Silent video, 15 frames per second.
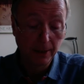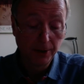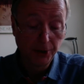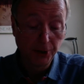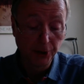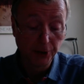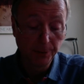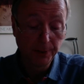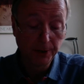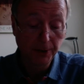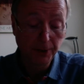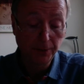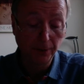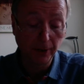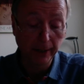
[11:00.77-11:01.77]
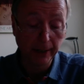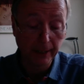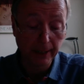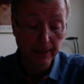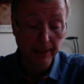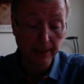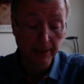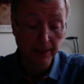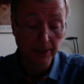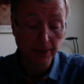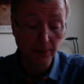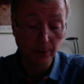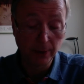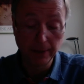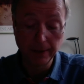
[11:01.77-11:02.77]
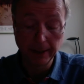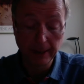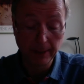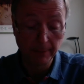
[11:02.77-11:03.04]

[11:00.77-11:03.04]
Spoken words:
Schoenberg's phrase, and this is the one that I